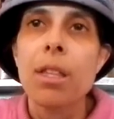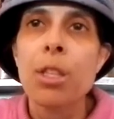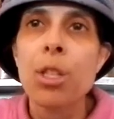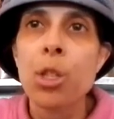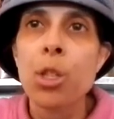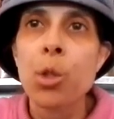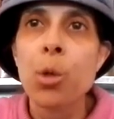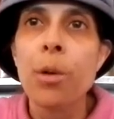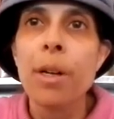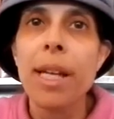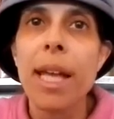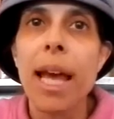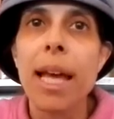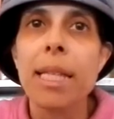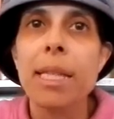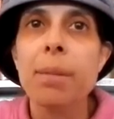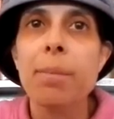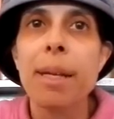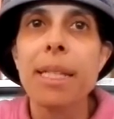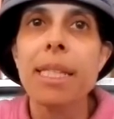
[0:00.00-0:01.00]
The story
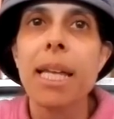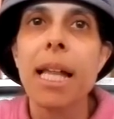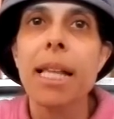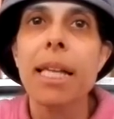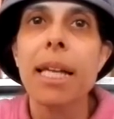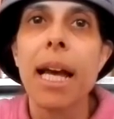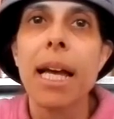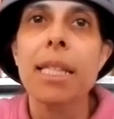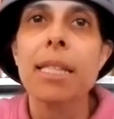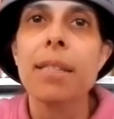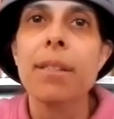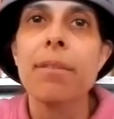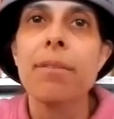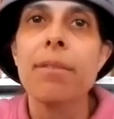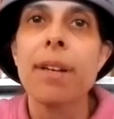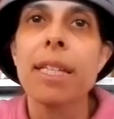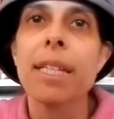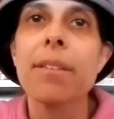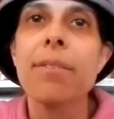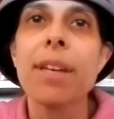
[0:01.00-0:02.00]
ends by telling us,
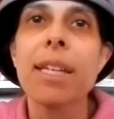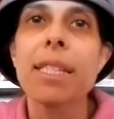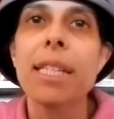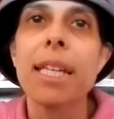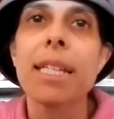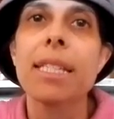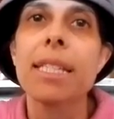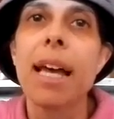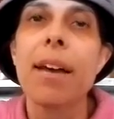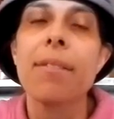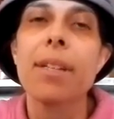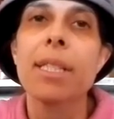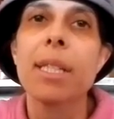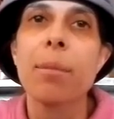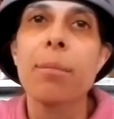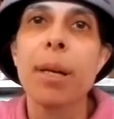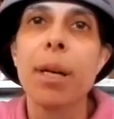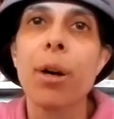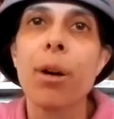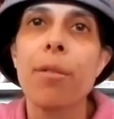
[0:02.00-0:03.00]
"Vayivez Esav et
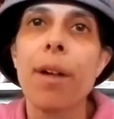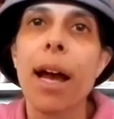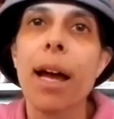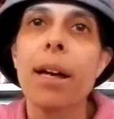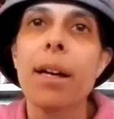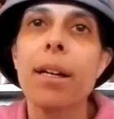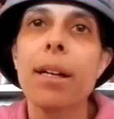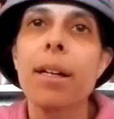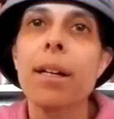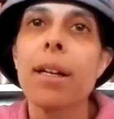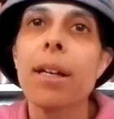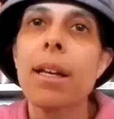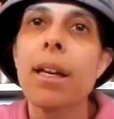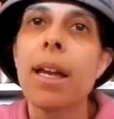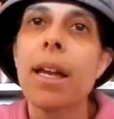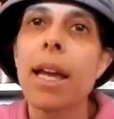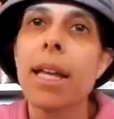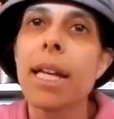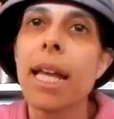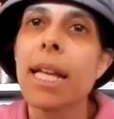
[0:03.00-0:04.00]
ha-bechorah,"
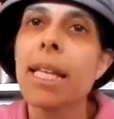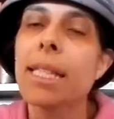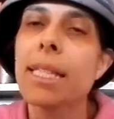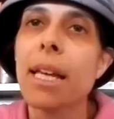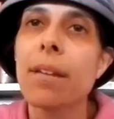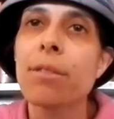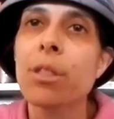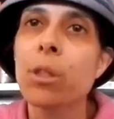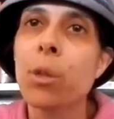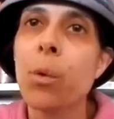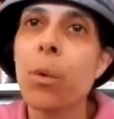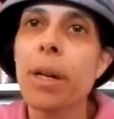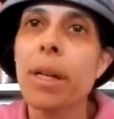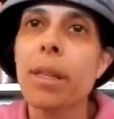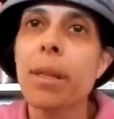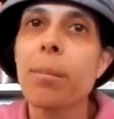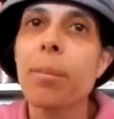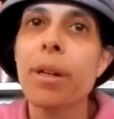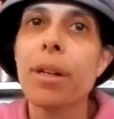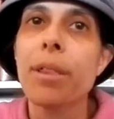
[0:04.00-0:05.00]
and Esav
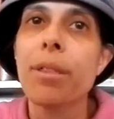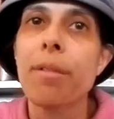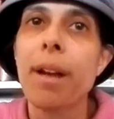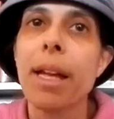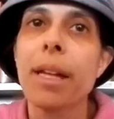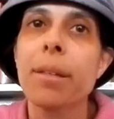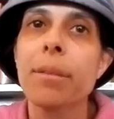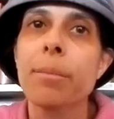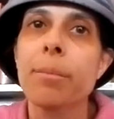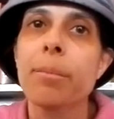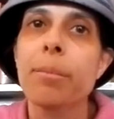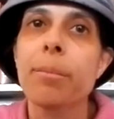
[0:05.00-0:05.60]
scorned the birthright.